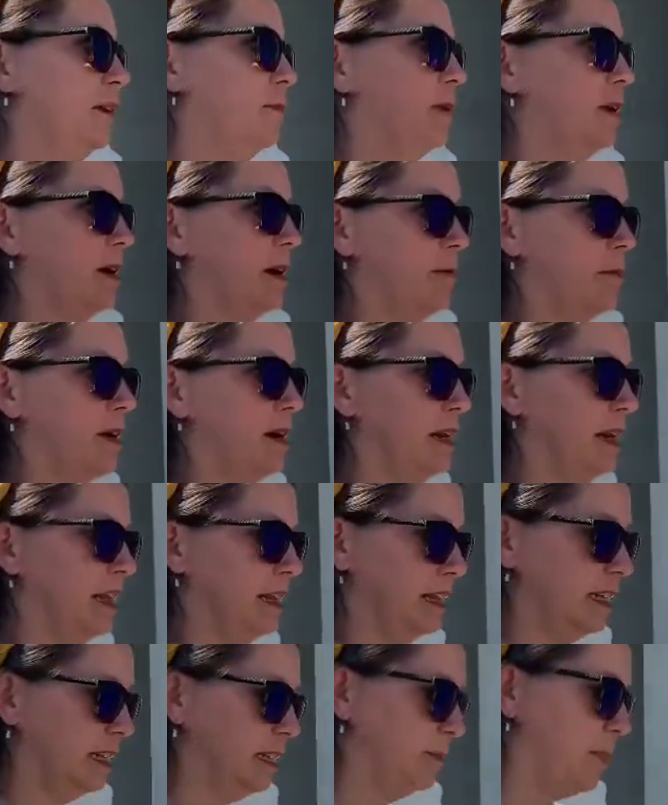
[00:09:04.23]
what I wanted in
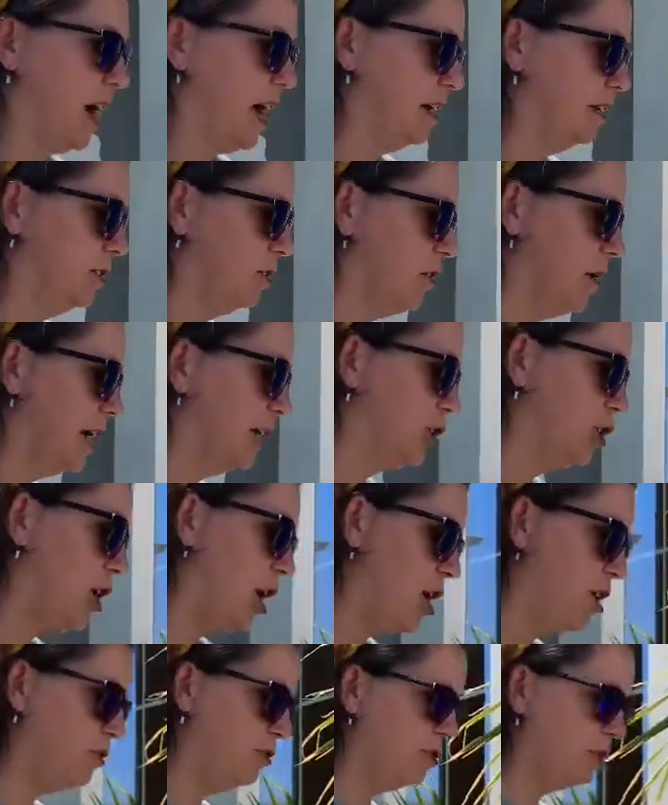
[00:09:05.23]
this spot. So I
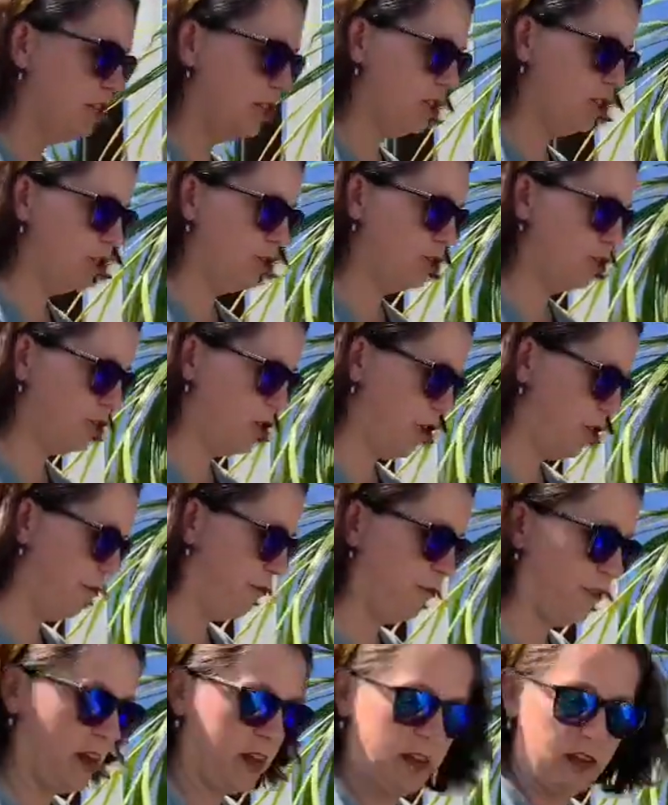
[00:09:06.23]
chose the
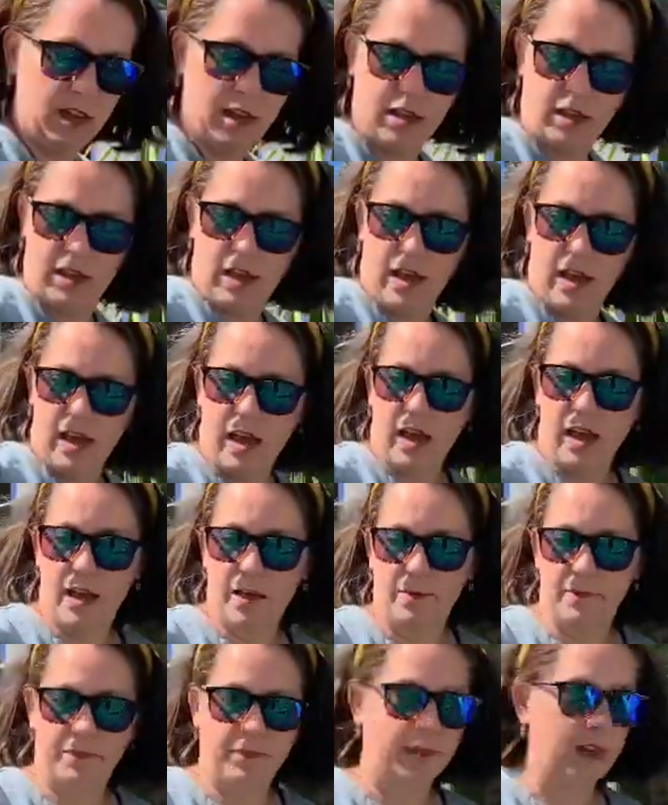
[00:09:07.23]
Tropha.
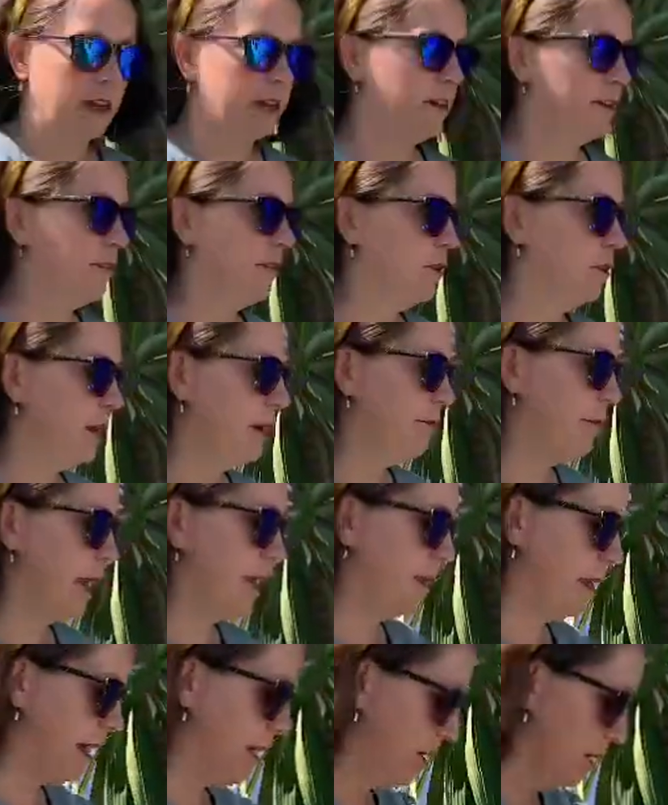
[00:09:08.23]
Gunnar, if you'll get
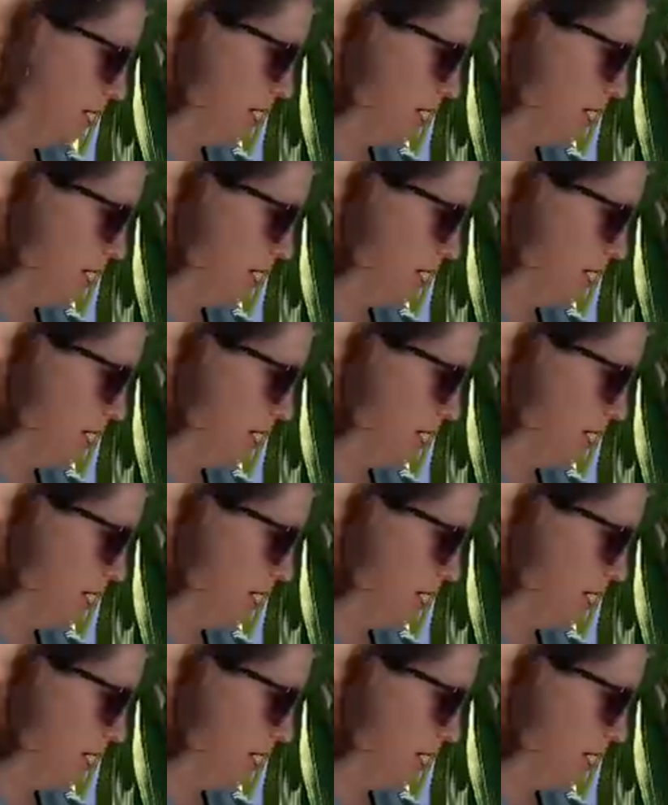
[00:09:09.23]
right there,